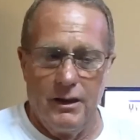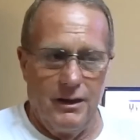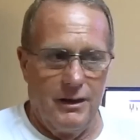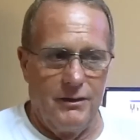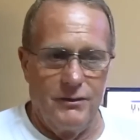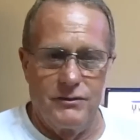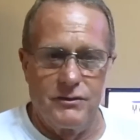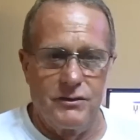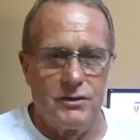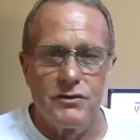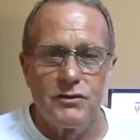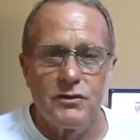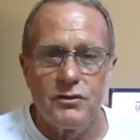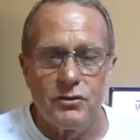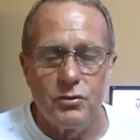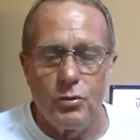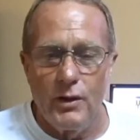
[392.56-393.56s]
It's
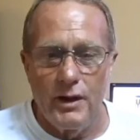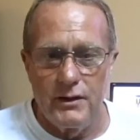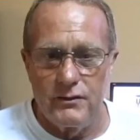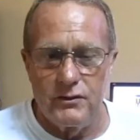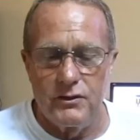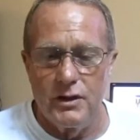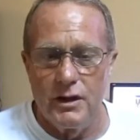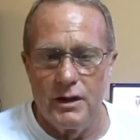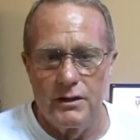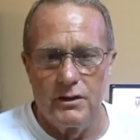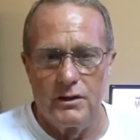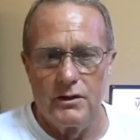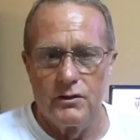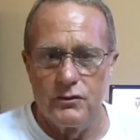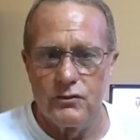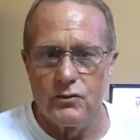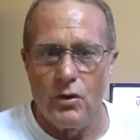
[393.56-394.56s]
just the way it's done here.
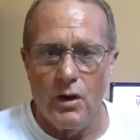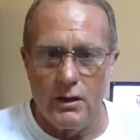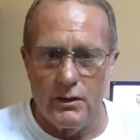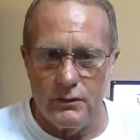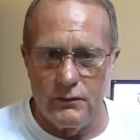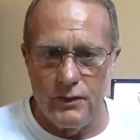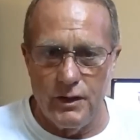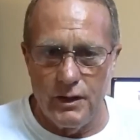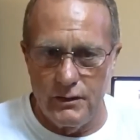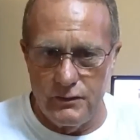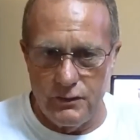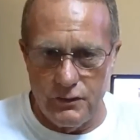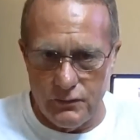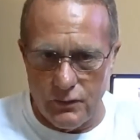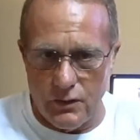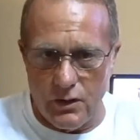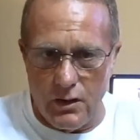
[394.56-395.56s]
The squatters'
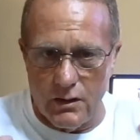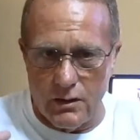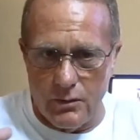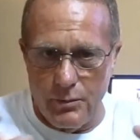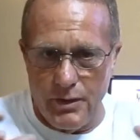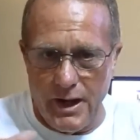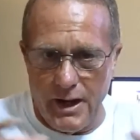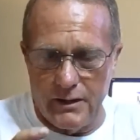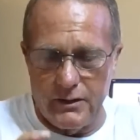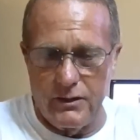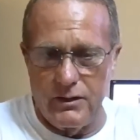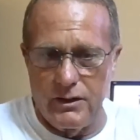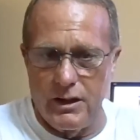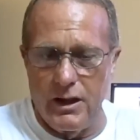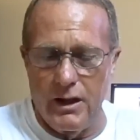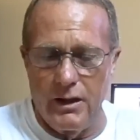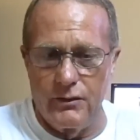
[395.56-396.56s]
villages are all compacted
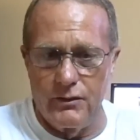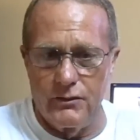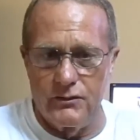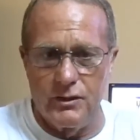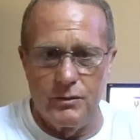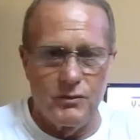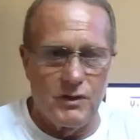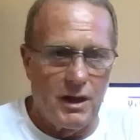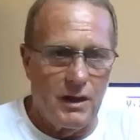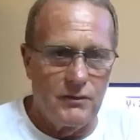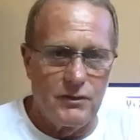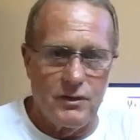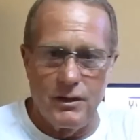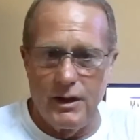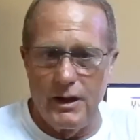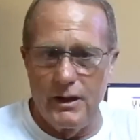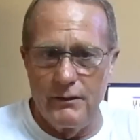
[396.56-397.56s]
together. Sometimes
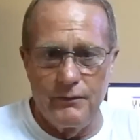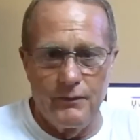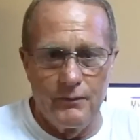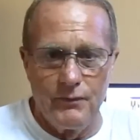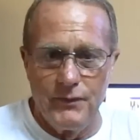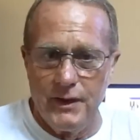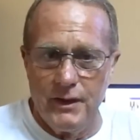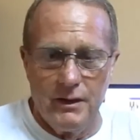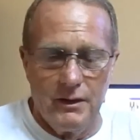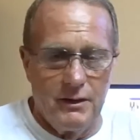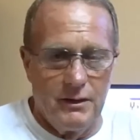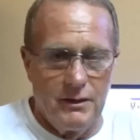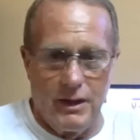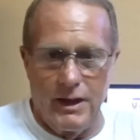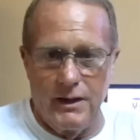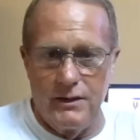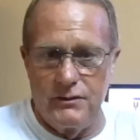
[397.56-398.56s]
they'll have
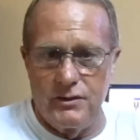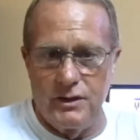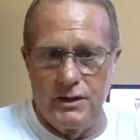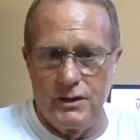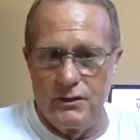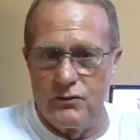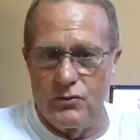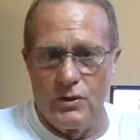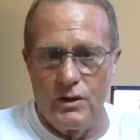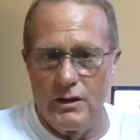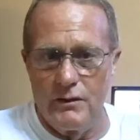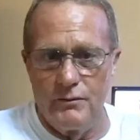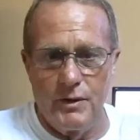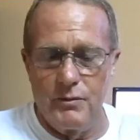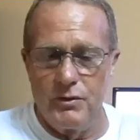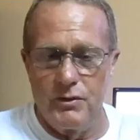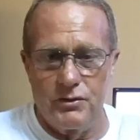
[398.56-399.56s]
8, 10,
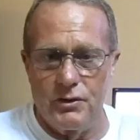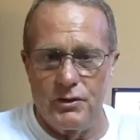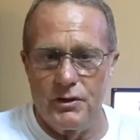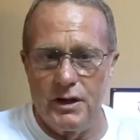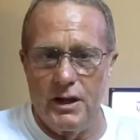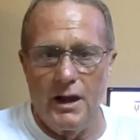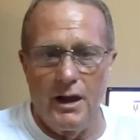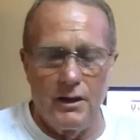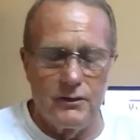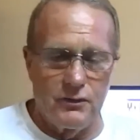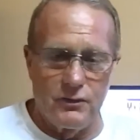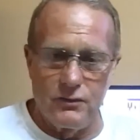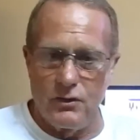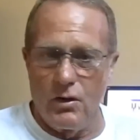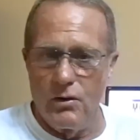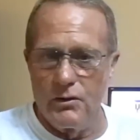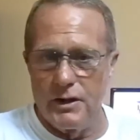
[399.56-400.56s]
12, maybe 30
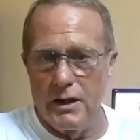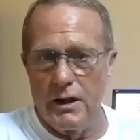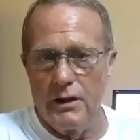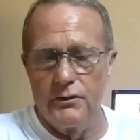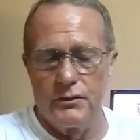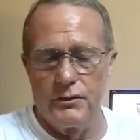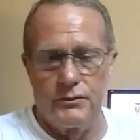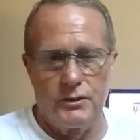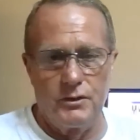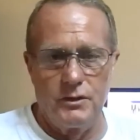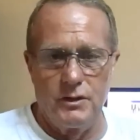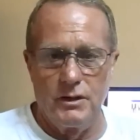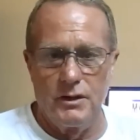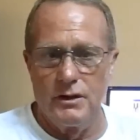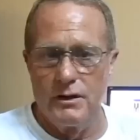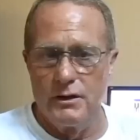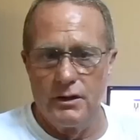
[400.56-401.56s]
houses all together through
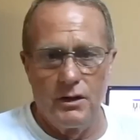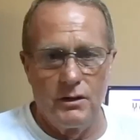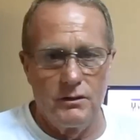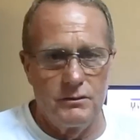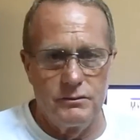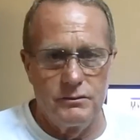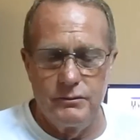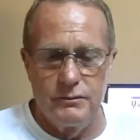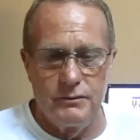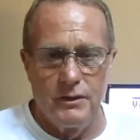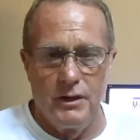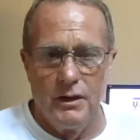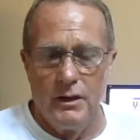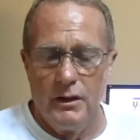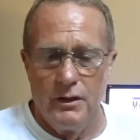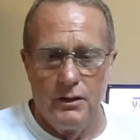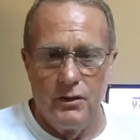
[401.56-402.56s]
here, and
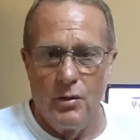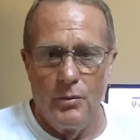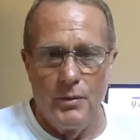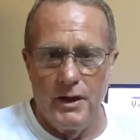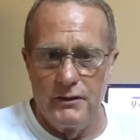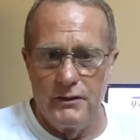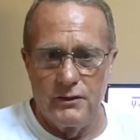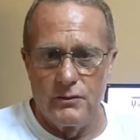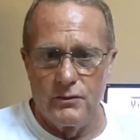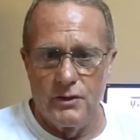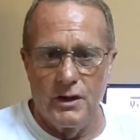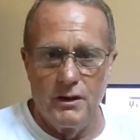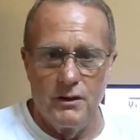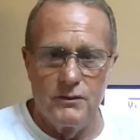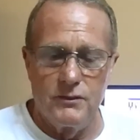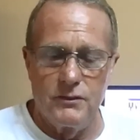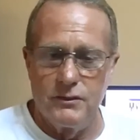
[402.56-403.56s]
no major
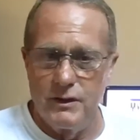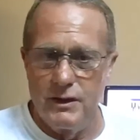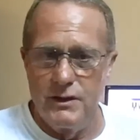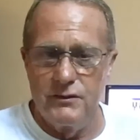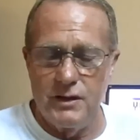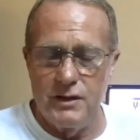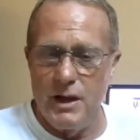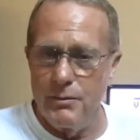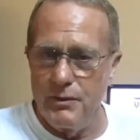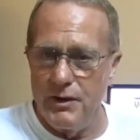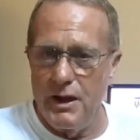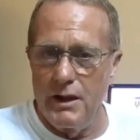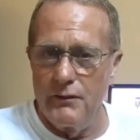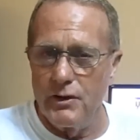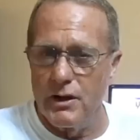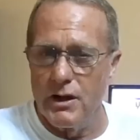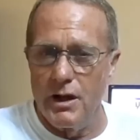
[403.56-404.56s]
roads. These happen to
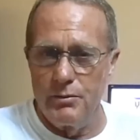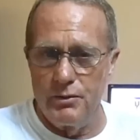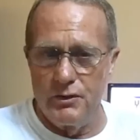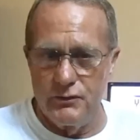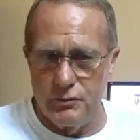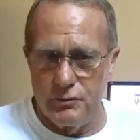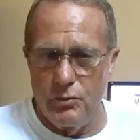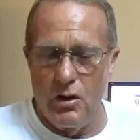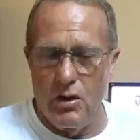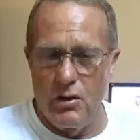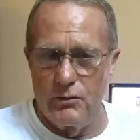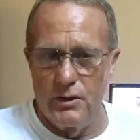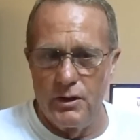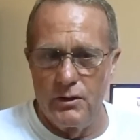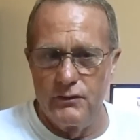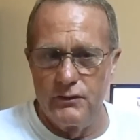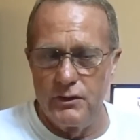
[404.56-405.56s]
have a couple of small
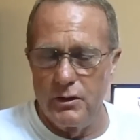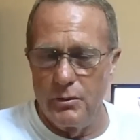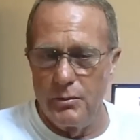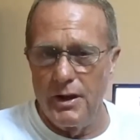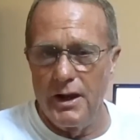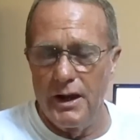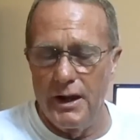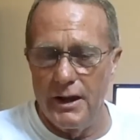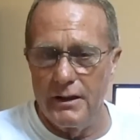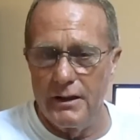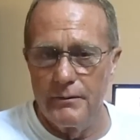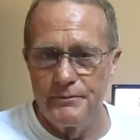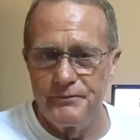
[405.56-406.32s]
roads in the back.